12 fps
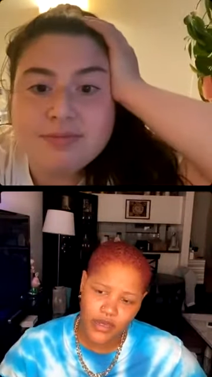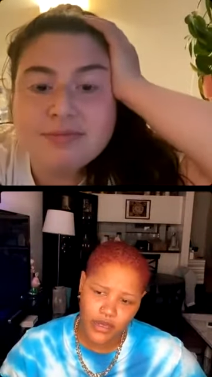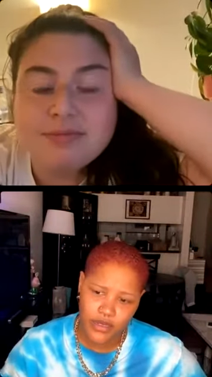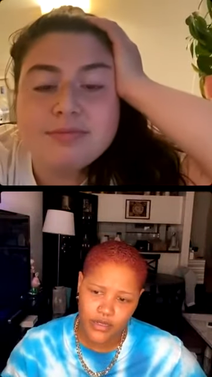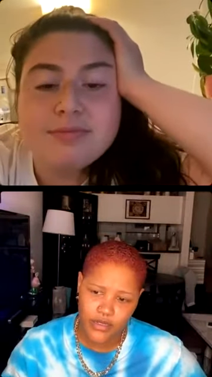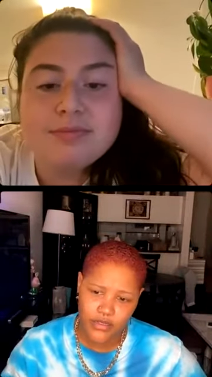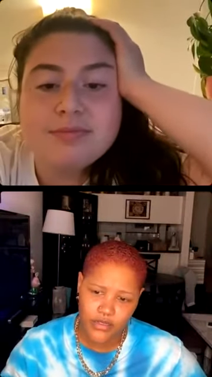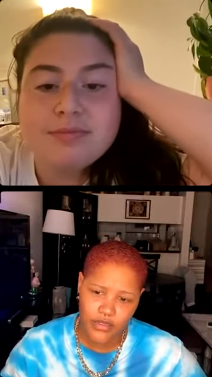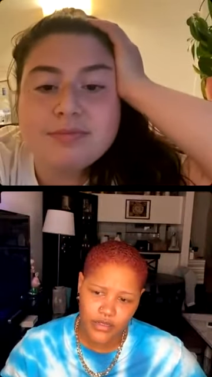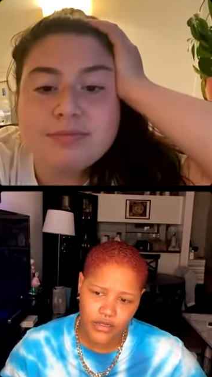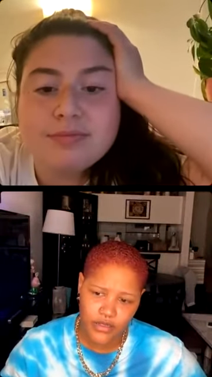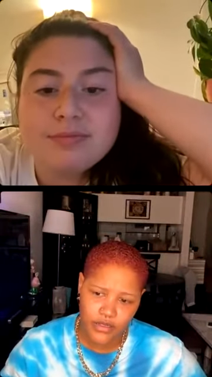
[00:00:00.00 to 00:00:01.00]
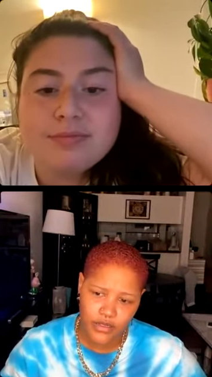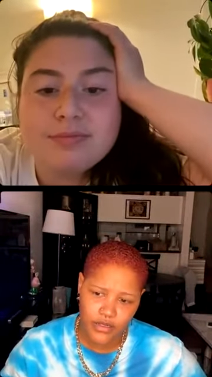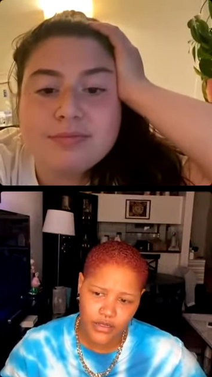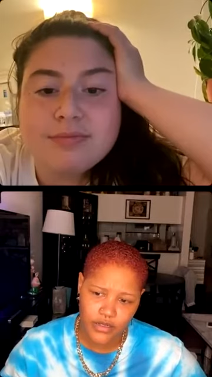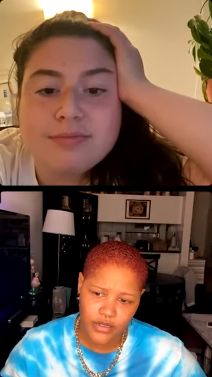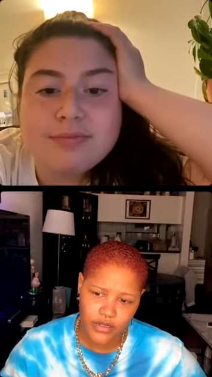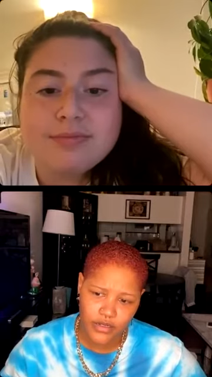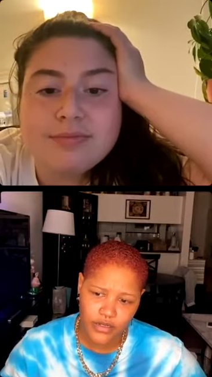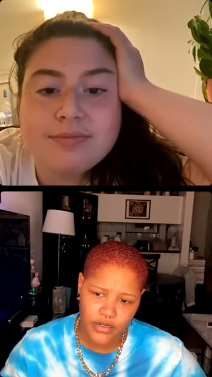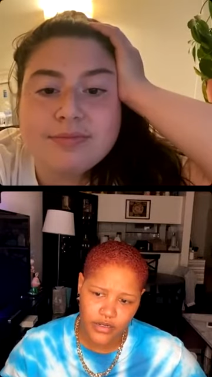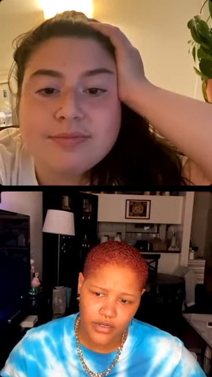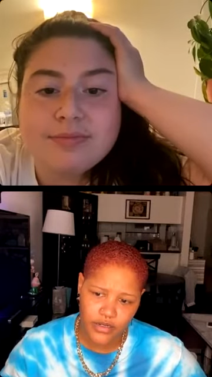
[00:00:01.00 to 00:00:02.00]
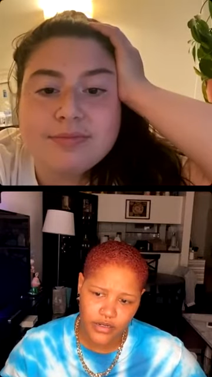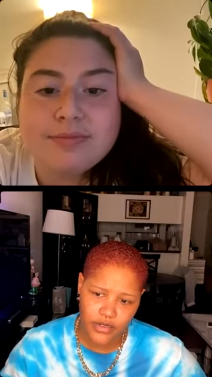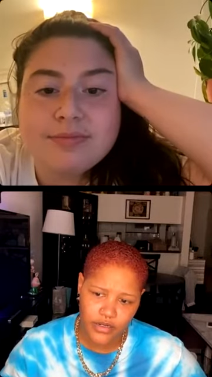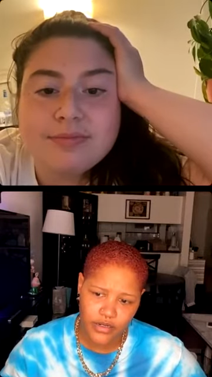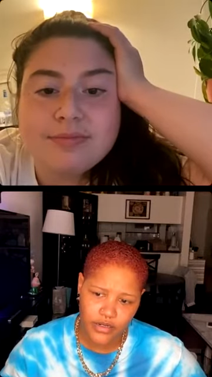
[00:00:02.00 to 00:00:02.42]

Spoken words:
(silence)